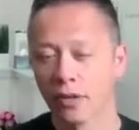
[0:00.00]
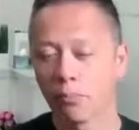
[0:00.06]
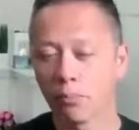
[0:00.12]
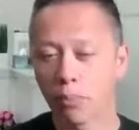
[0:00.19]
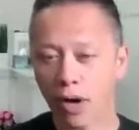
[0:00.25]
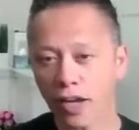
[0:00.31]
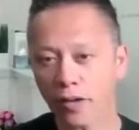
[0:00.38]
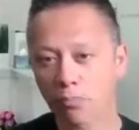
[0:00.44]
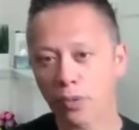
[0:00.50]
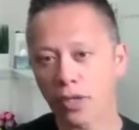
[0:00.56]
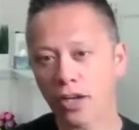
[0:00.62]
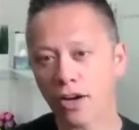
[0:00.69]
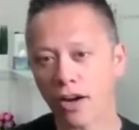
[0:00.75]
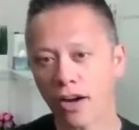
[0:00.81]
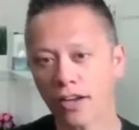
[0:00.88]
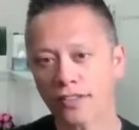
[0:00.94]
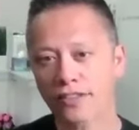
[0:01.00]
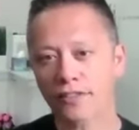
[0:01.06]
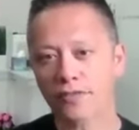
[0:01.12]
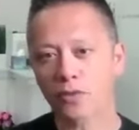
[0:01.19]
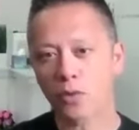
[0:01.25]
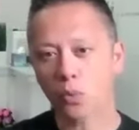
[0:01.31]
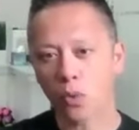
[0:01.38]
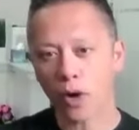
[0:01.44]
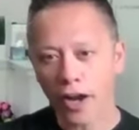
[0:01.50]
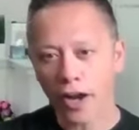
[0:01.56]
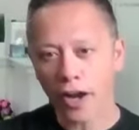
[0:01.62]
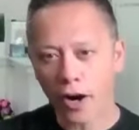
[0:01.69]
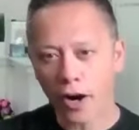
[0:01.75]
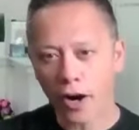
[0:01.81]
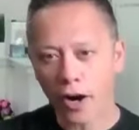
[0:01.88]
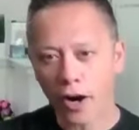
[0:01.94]
but because of the way
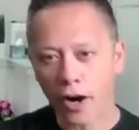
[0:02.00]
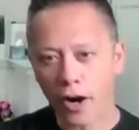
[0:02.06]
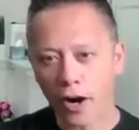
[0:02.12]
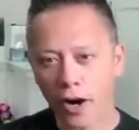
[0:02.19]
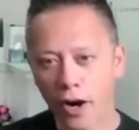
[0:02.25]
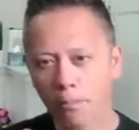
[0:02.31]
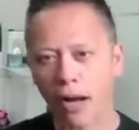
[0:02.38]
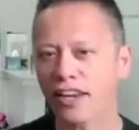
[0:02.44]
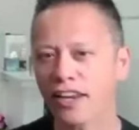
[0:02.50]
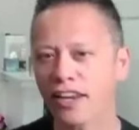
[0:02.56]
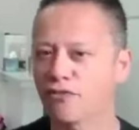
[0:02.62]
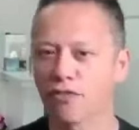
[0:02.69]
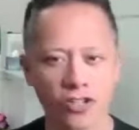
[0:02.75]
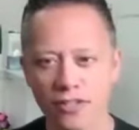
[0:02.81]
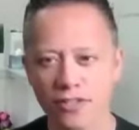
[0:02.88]
our body